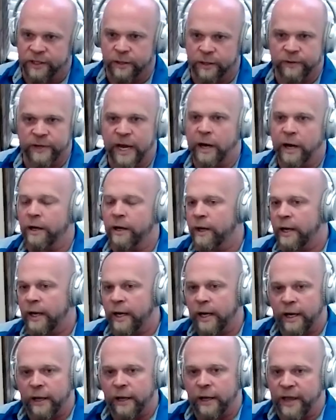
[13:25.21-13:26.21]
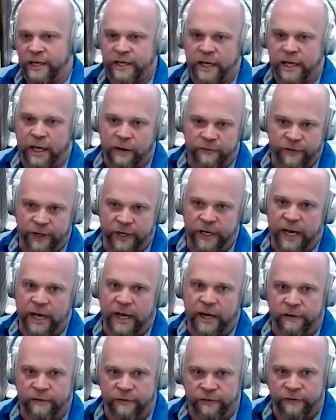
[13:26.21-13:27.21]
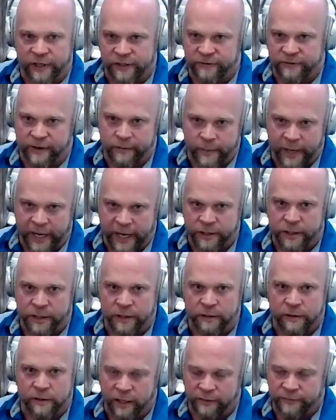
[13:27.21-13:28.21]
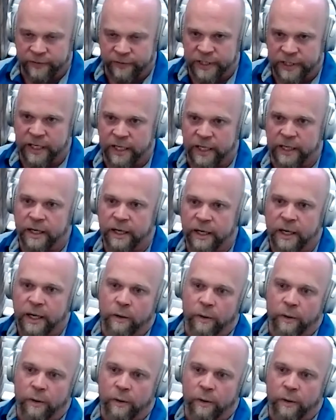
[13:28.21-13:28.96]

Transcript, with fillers: And so now that's how I figured out how to fix fibromyalgia and chronic fatigue.